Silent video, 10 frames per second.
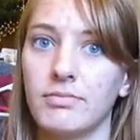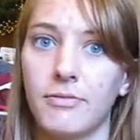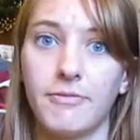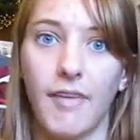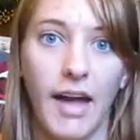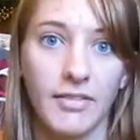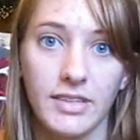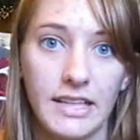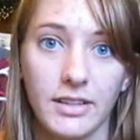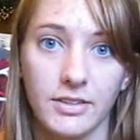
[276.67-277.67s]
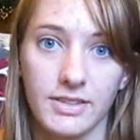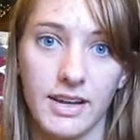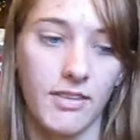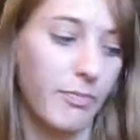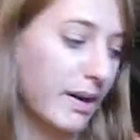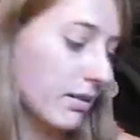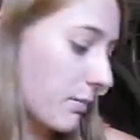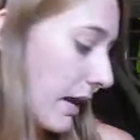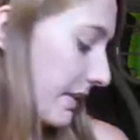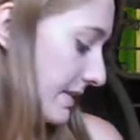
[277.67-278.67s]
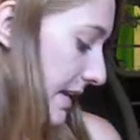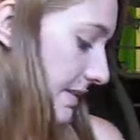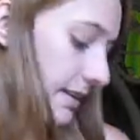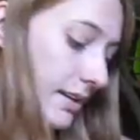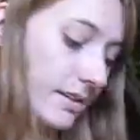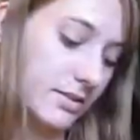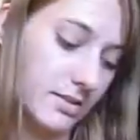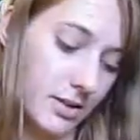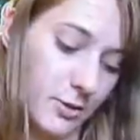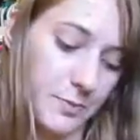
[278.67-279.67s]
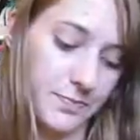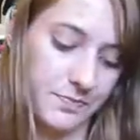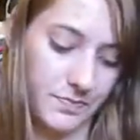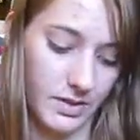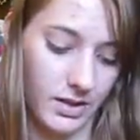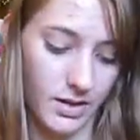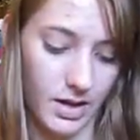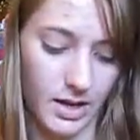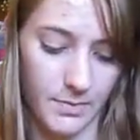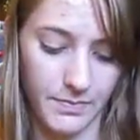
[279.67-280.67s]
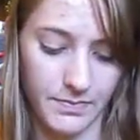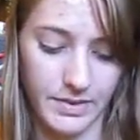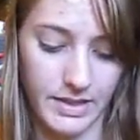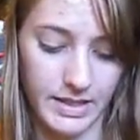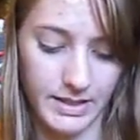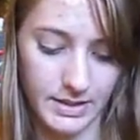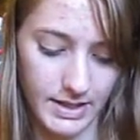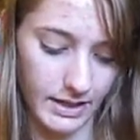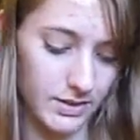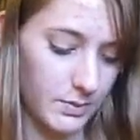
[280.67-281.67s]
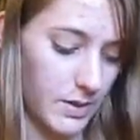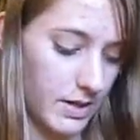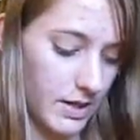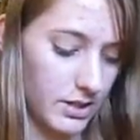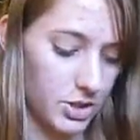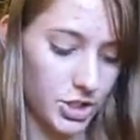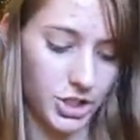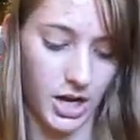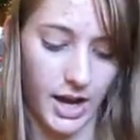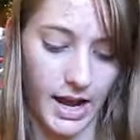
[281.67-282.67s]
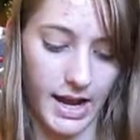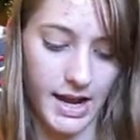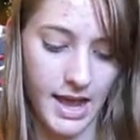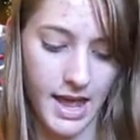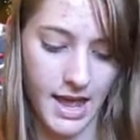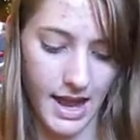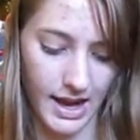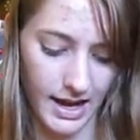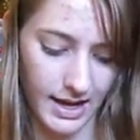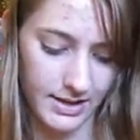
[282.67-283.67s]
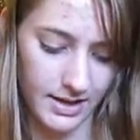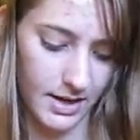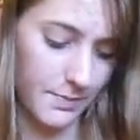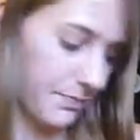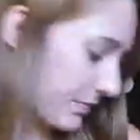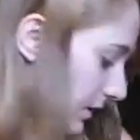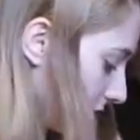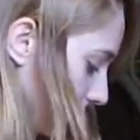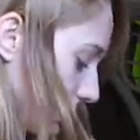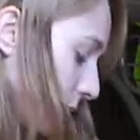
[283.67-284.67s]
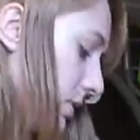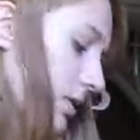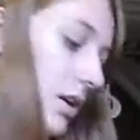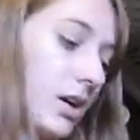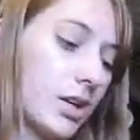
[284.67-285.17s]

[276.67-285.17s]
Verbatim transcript: five years and I've barely made a dent in it. So um, this next one is Shy and um, this one, uh,